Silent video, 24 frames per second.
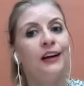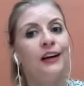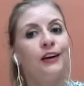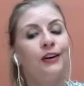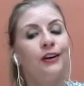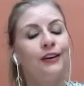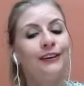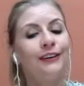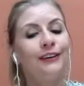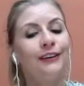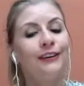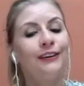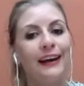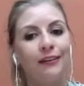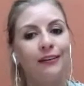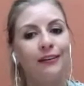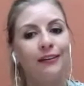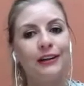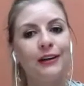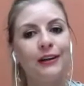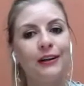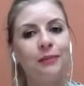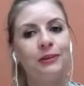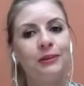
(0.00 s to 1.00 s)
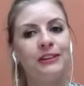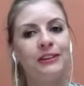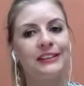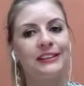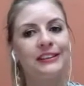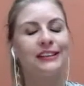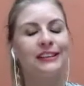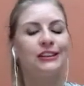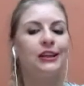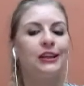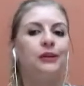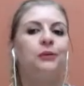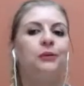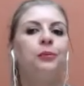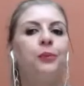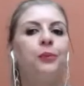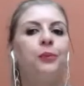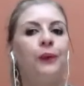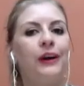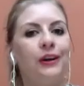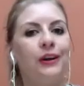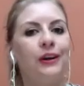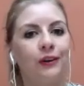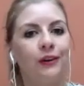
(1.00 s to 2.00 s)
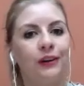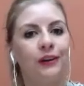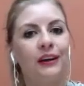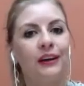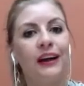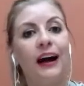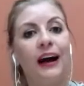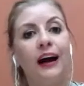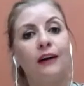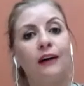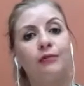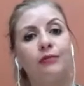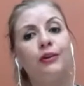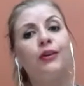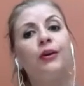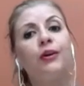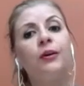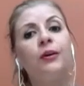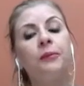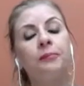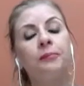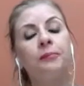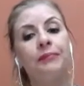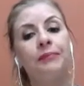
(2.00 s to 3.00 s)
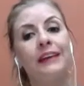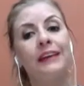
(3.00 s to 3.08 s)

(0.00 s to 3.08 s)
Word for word: you left in a position where you're going to have to